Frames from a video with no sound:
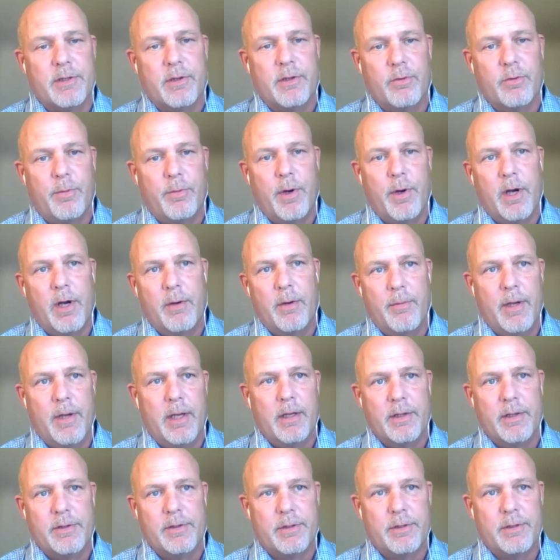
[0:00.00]
The repair and
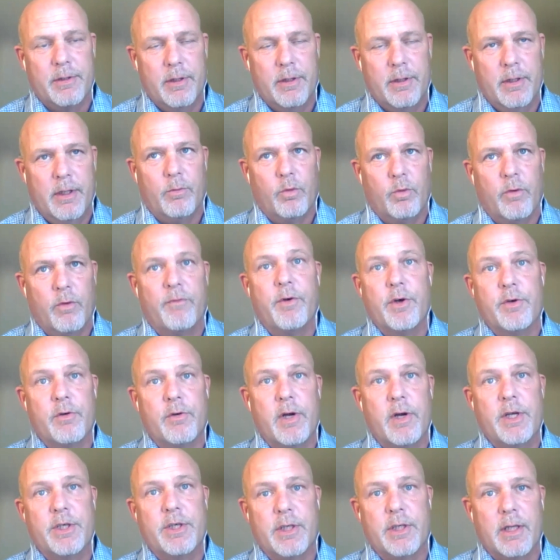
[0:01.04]
maintenance
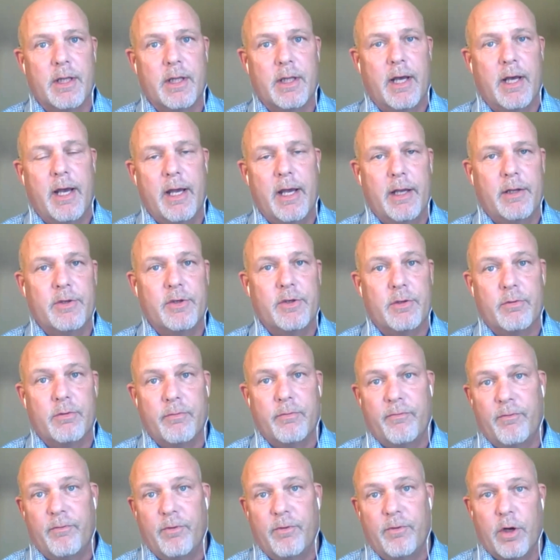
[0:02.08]
refrigeration line
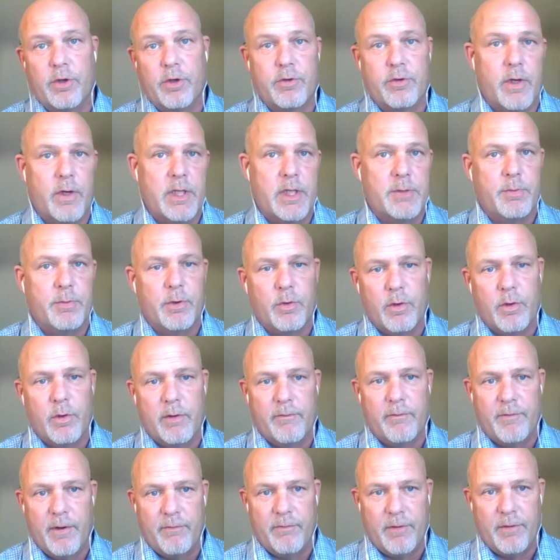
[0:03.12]
fluctuates
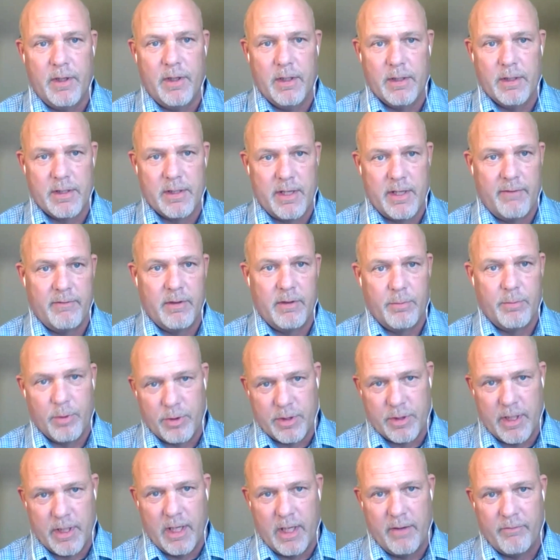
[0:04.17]
between 50 and
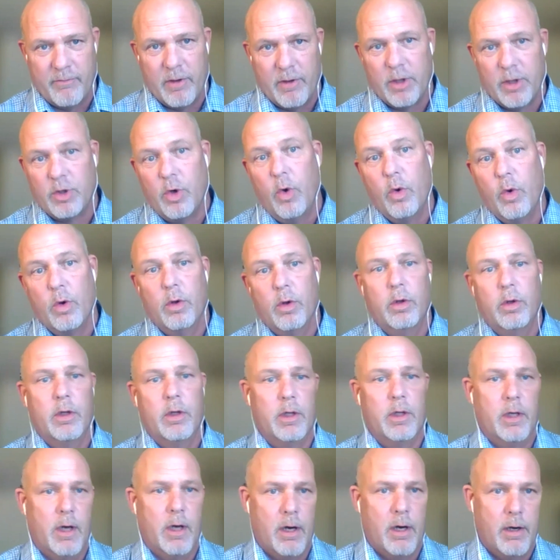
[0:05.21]
70% of our total
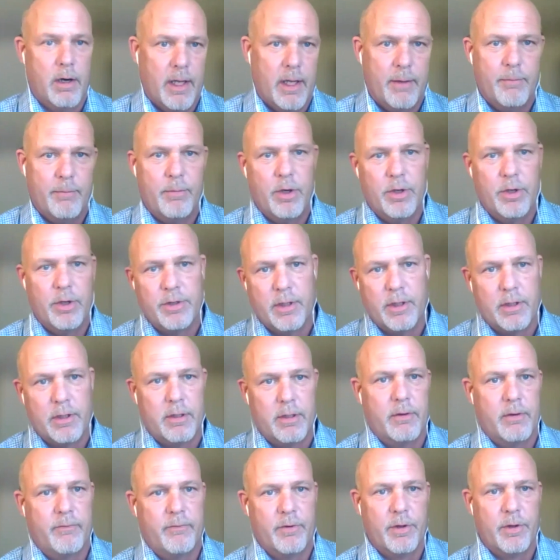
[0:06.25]
R&M budget
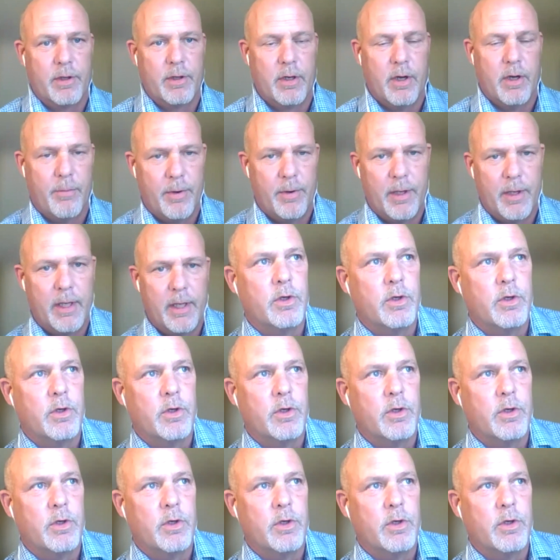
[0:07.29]
for the company.